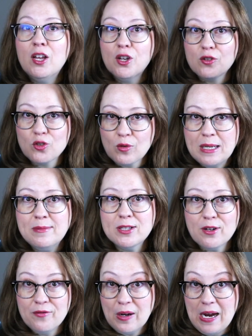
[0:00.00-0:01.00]
your dreams
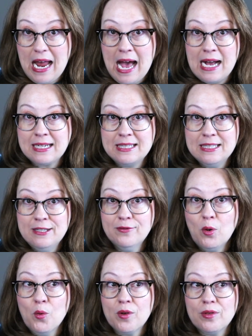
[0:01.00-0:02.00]
are very active
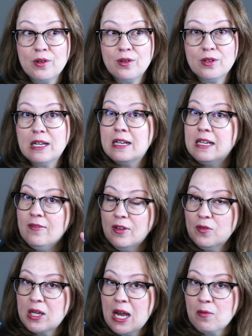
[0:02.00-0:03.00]
or they're, and even if
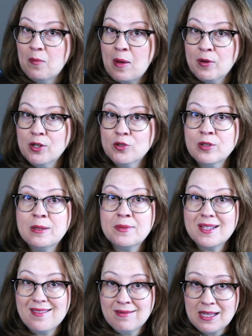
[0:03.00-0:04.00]
you can't remember your
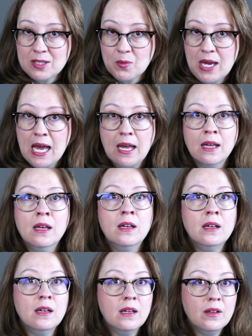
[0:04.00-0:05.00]
dreams, that's okay.
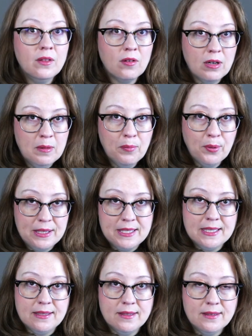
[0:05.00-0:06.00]
They're
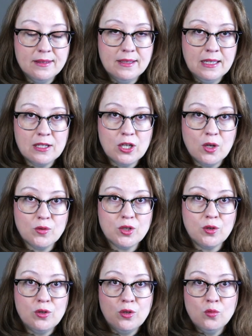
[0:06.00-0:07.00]
imprinted in you. So
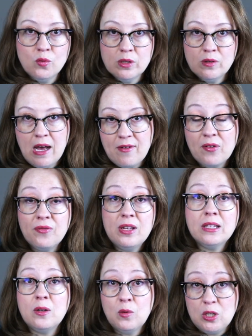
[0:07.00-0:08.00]
you will have a
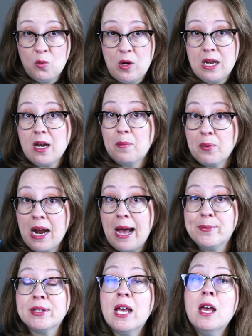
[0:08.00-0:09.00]
feeling when you wake up,
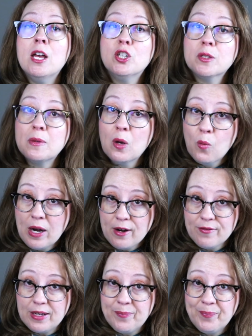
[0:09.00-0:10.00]
perhaps. Just be aware
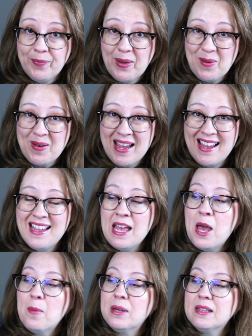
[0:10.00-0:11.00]
of it, all right?
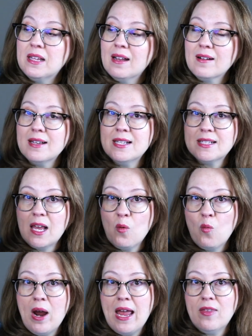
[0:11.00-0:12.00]
But there is a
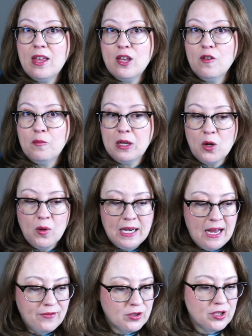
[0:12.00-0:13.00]
way that you've been going
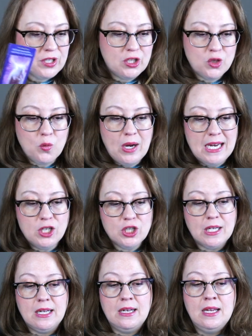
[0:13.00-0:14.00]
after a
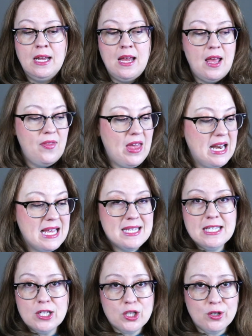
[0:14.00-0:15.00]
situation that
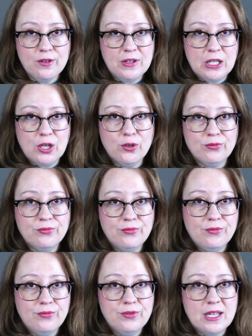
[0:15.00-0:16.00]
isn't serving you.
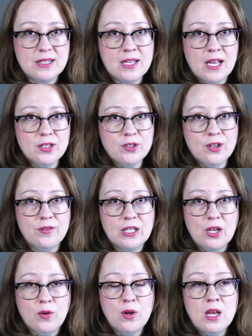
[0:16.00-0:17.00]
That's not serving
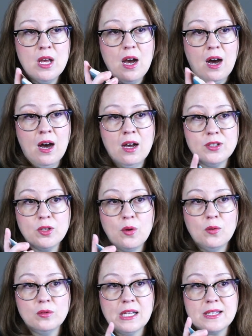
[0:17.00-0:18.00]
you. Uh, so
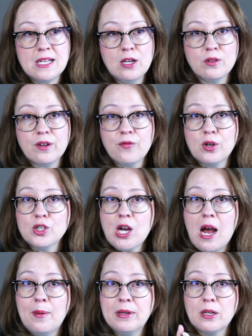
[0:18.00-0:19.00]
let's say you look for a
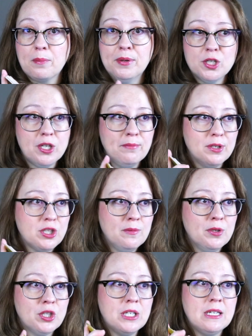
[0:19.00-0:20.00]
job and you're pushing, pushing,
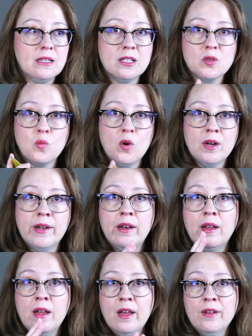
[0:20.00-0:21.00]
pushing in this
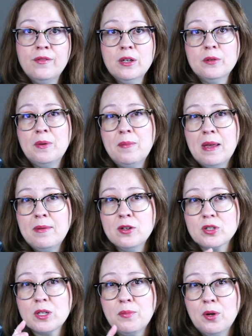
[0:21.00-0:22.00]
one field, but maybe you're
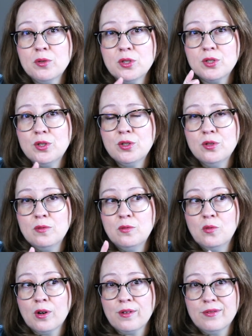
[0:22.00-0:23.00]
supposed to
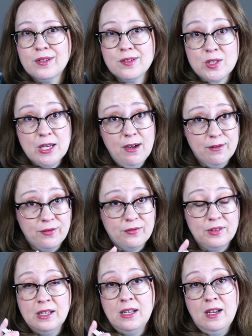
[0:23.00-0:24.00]
work for yourself
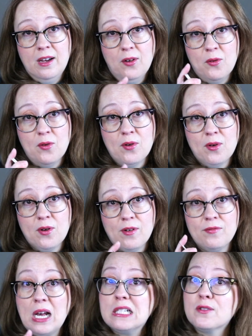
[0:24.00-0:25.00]
or
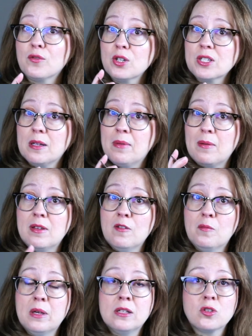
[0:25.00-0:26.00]
vice versa. Maybe you've
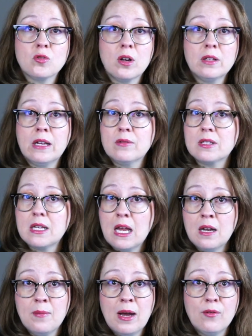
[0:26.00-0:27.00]
been struggling, I was
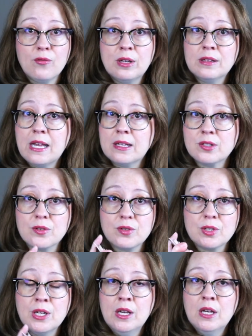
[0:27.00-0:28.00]
saying about
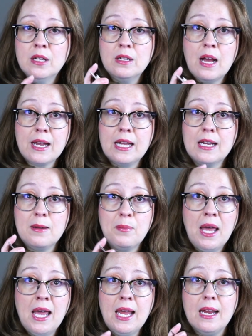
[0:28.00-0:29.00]
freelancers not getting
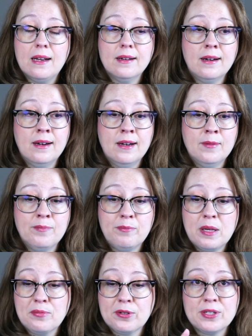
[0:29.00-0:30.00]
paid. Um,
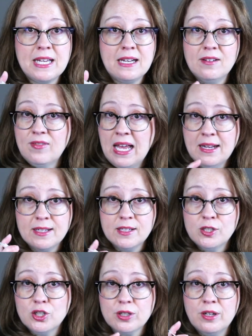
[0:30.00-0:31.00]
people are taking
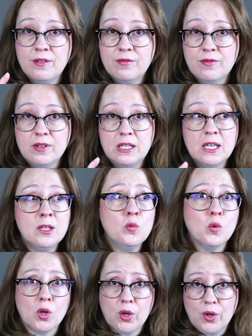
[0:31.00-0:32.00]
advantage of gig
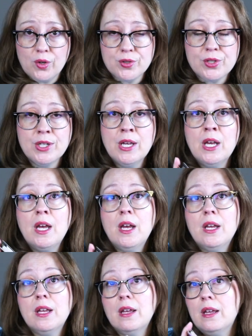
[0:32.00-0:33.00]
workers.
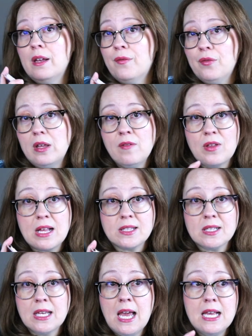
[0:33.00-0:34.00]
If, if that's
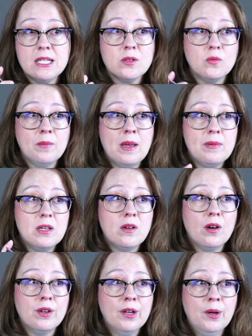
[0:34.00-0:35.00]
the case, well, maybe you
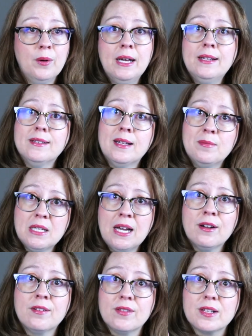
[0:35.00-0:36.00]
go, you know what? I'm
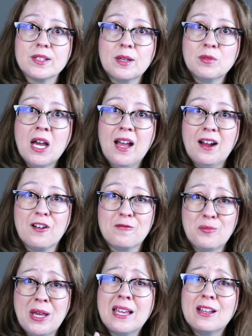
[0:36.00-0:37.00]
tired of this. I'm tired of
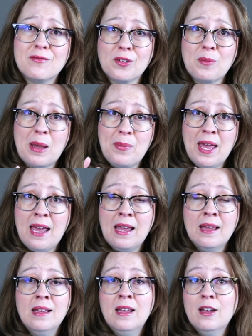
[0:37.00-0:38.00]
begging for my
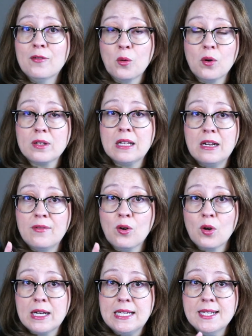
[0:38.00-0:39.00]
pay for work that I've
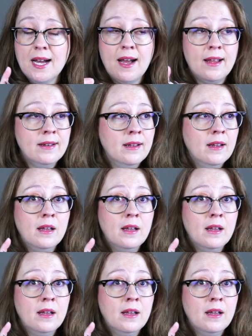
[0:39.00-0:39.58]
already done.